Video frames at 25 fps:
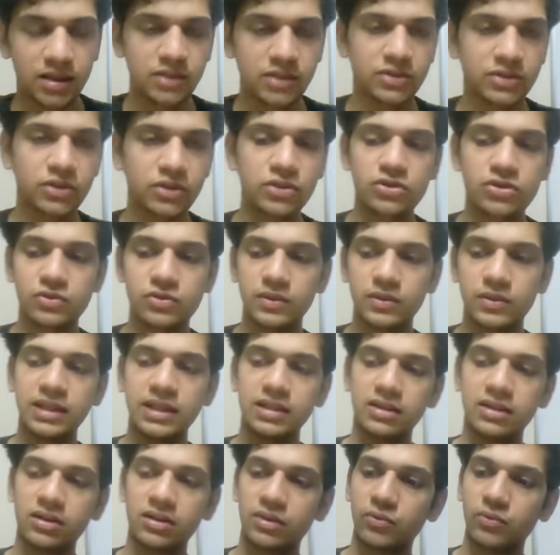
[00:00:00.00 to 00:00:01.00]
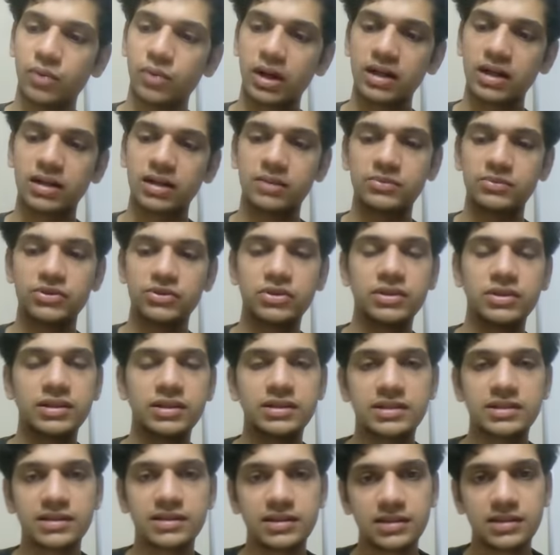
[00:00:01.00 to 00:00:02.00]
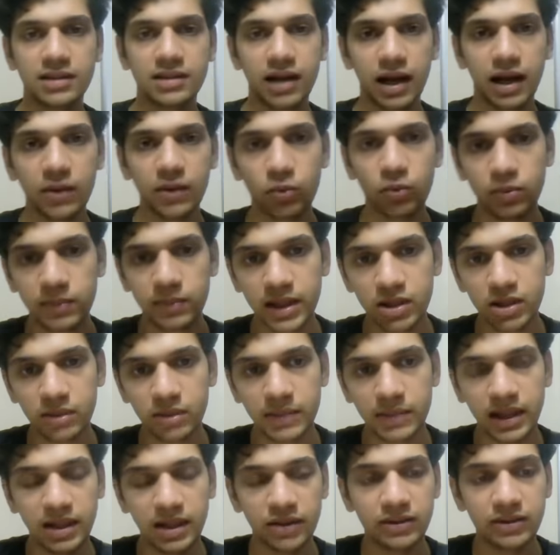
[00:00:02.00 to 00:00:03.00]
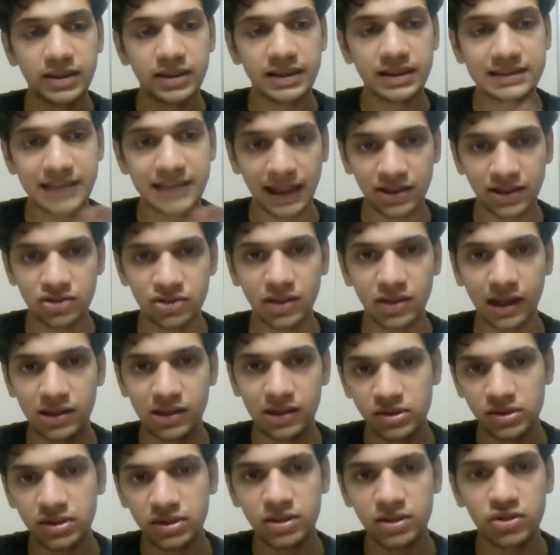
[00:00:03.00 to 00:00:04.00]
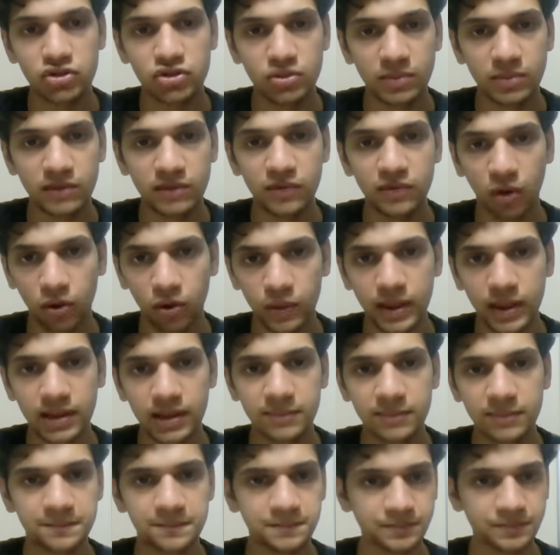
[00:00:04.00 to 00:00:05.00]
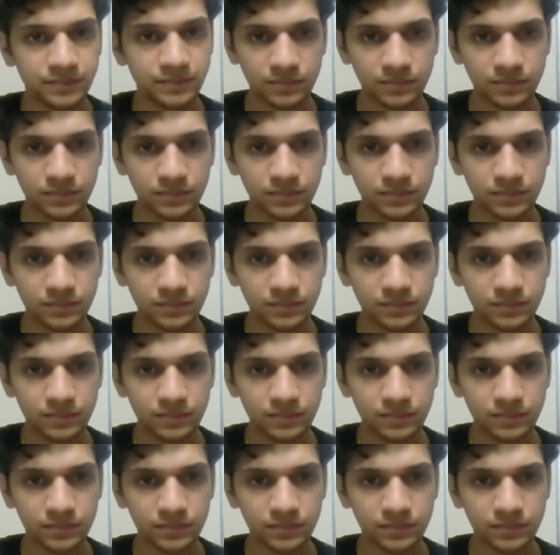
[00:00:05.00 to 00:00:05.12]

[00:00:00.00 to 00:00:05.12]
So usually when it comes to this, I won't be commenting on the exact strategy that you should be following.